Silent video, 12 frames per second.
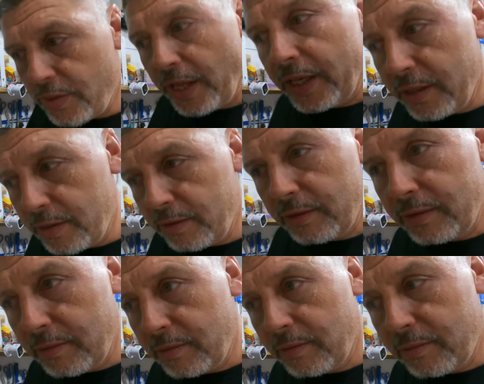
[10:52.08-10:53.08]

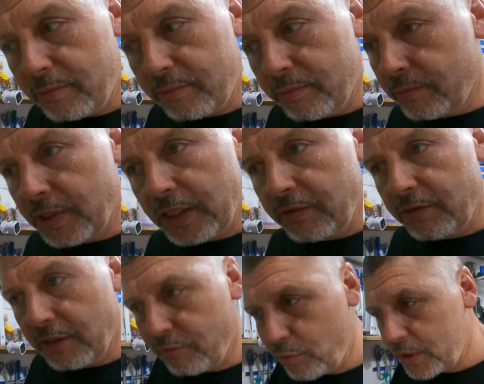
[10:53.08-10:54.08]
Then even
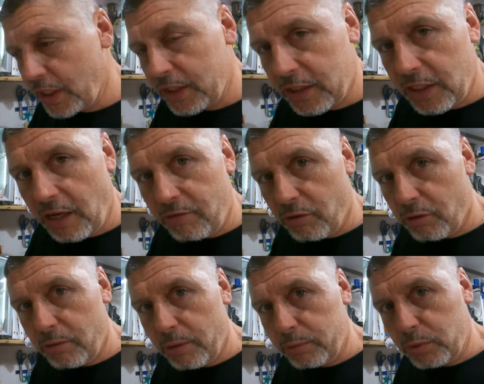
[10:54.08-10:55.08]
if we take the
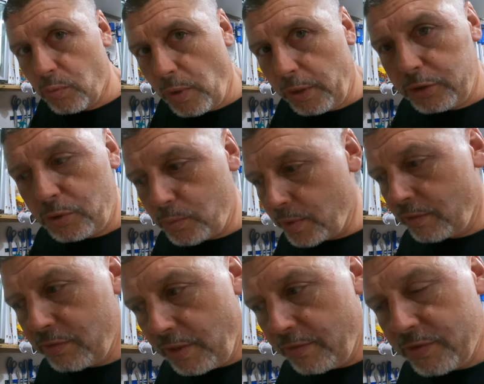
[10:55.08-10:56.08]
diverter out to wash or
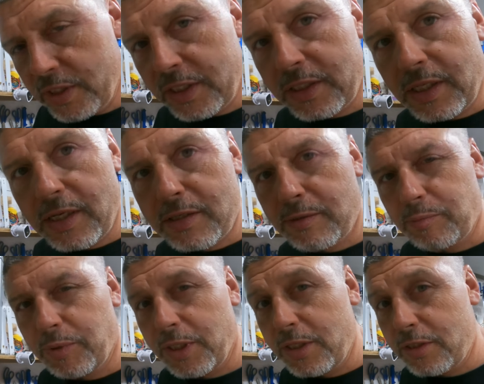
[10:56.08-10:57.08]
whatever, everything stays in
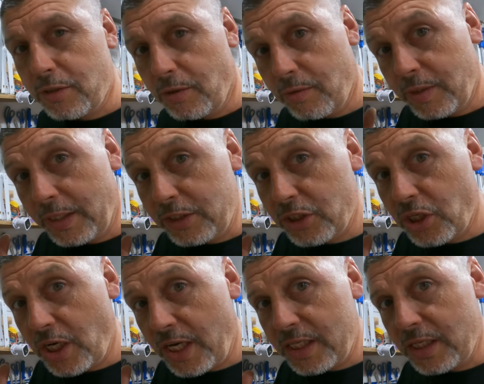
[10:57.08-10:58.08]
place. So that's a good
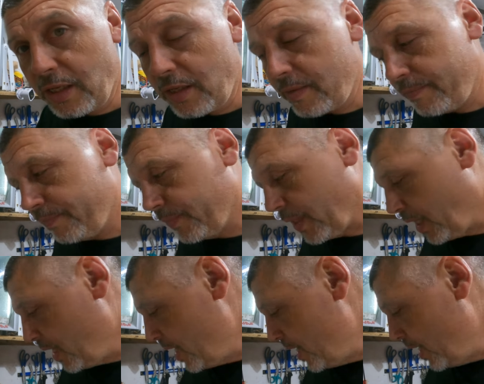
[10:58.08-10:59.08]
idea.
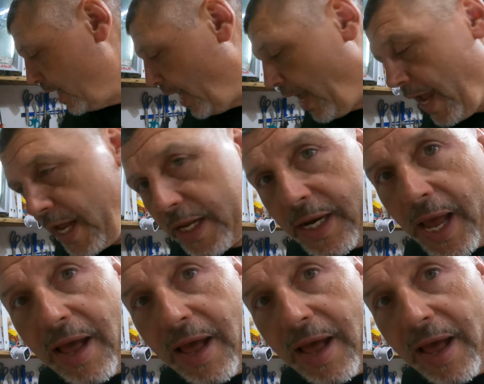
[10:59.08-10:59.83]
And I